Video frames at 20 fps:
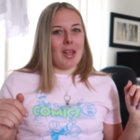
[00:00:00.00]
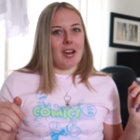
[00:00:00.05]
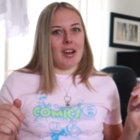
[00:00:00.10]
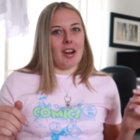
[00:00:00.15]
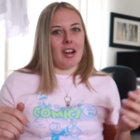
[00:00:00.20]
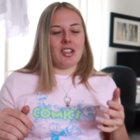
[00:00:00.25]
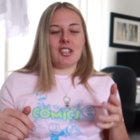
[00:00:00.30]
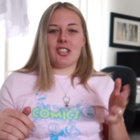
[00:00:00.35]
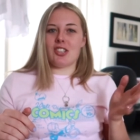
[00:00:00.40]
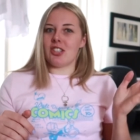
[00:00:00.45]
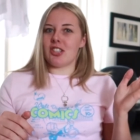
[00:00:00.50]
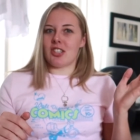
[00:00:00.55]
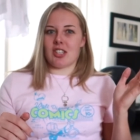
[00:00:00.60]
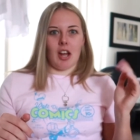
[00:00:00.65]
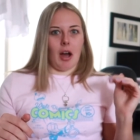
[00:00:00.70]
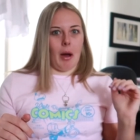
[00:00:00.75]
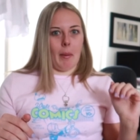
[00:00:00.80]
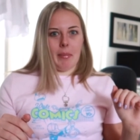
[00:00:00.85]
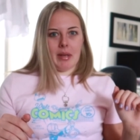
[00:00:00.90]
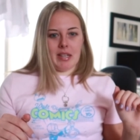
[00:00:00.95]
I should
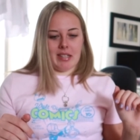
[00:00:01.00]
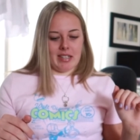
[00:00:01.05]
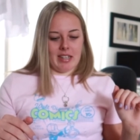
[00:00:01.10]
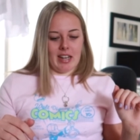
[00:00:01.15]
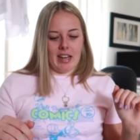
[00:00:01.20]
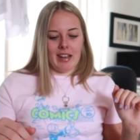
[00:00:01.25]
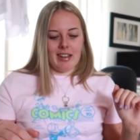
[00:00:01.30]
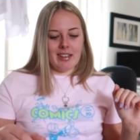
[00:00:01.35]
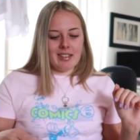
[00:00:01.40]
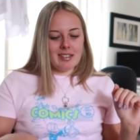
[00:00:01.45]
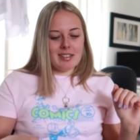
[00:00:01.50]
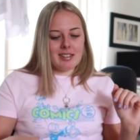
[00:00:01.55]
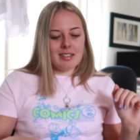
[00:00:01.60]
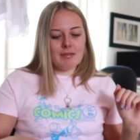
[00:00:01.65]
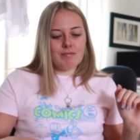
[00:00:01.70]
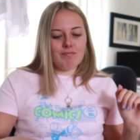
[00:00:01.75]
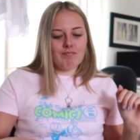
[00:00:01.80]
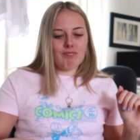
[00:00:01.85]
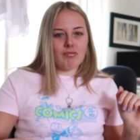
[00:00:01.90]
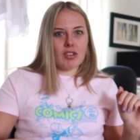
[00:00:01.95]
start a business.
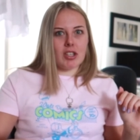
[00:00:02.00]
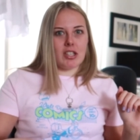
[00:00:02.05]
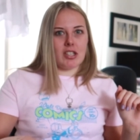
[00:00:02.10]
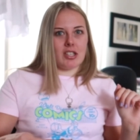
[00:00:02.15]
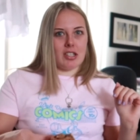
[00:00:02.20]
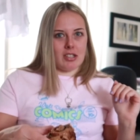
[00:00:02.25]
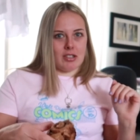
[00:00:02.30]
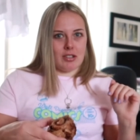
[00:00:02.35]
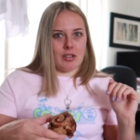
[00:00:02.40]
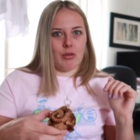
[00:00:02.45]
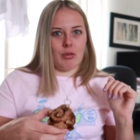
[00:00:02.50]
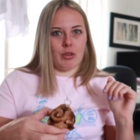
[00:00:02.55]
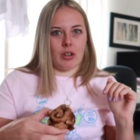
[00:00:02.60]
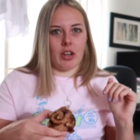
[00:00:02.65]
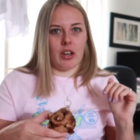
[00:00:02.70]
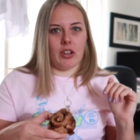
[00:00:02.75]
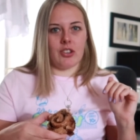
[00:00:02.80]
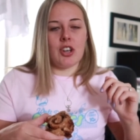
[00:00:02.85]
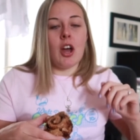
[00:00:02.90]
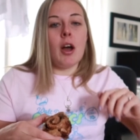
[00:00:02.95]
This is so
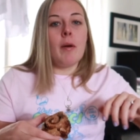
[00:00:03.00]
good.